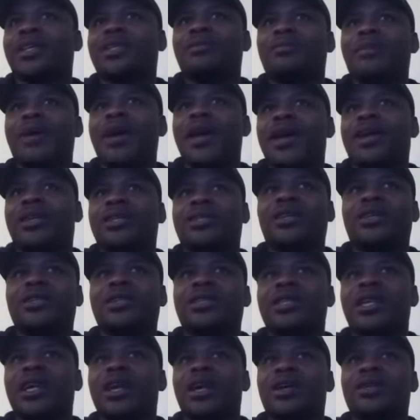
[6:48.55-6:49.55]
to back
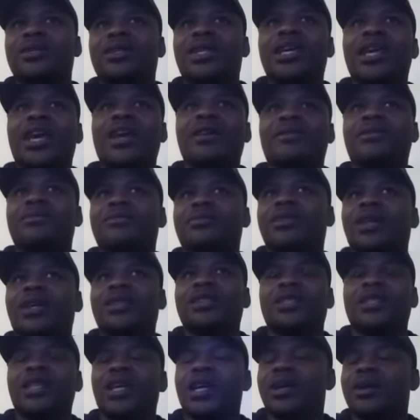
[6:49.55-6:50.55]
touchdown. They gave up
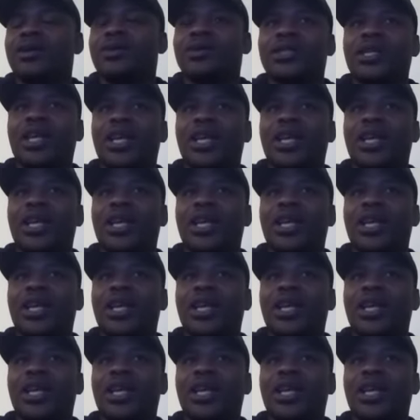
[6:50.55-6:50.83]
touchdowns.